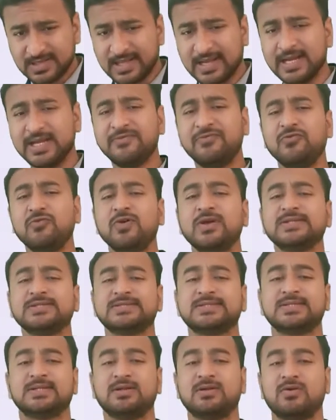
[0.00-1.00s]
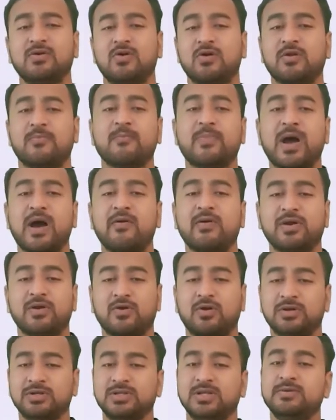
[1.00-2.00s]
influence or power
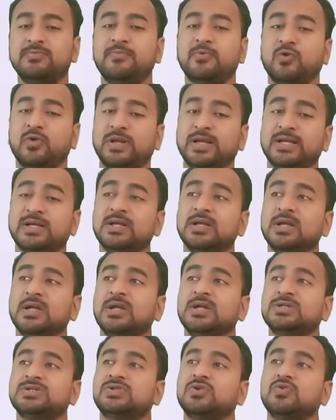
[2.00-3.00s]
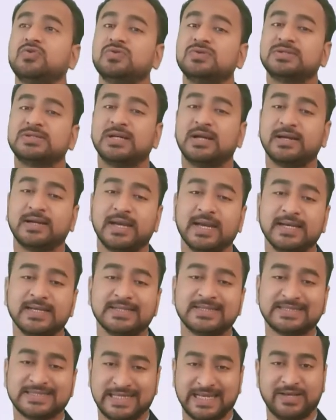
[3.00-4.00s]
on the project. So certain
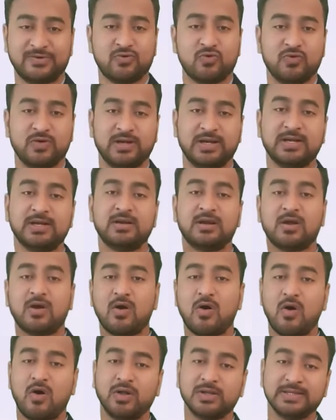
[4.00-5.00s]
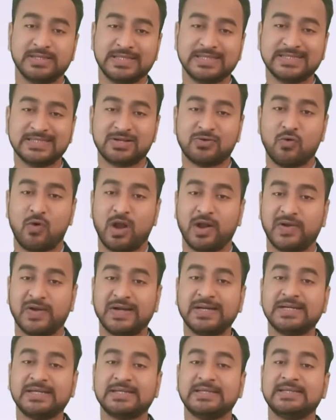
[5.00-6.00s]
stakeholder on this
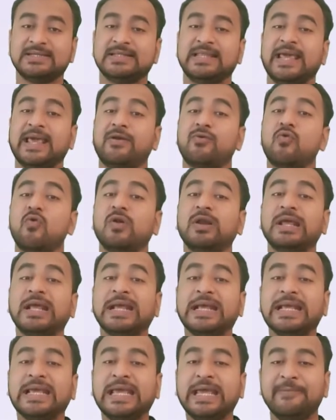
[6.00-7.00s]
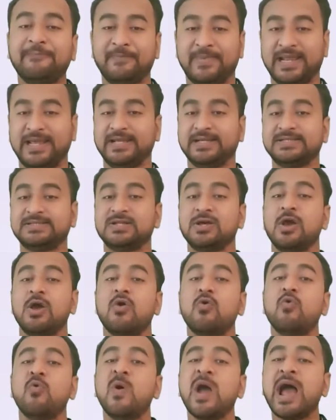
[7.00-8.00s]
quadrant, they called key players,
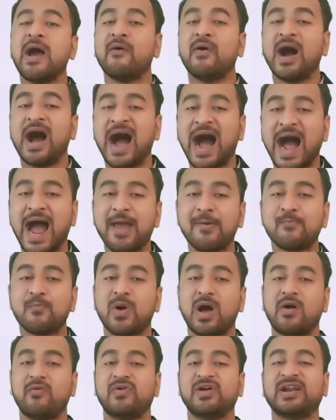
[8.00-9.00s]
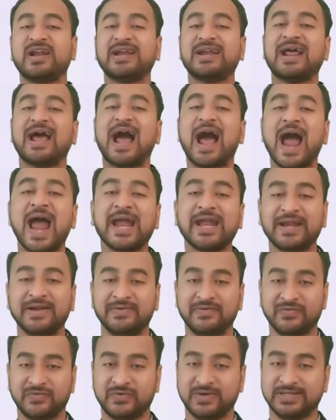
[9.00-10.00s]
who have high power and high
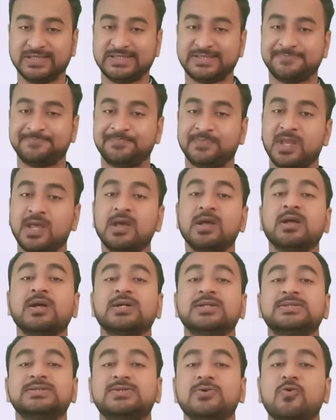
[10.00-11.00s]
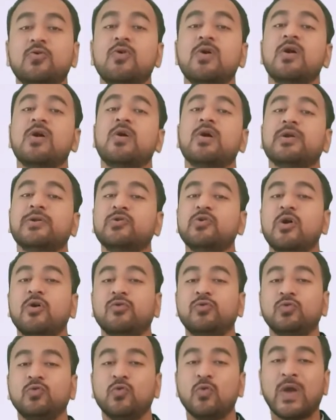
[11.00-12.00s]
interest. So you
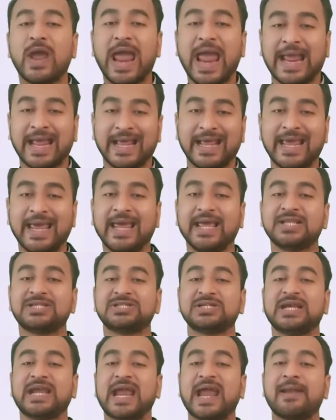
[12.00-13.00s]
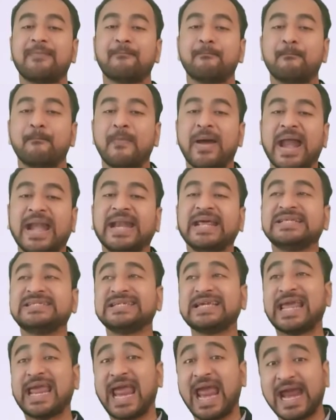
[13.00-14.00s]
have to engage and manage
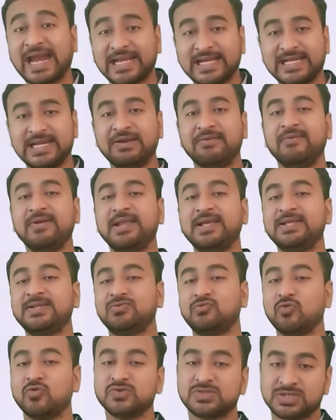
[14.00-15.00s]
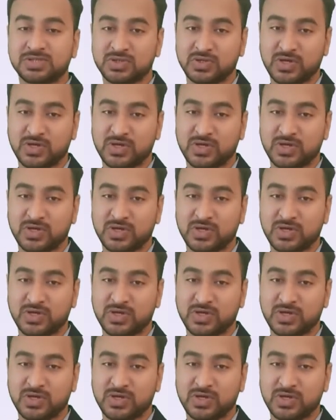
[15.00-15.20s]
actively those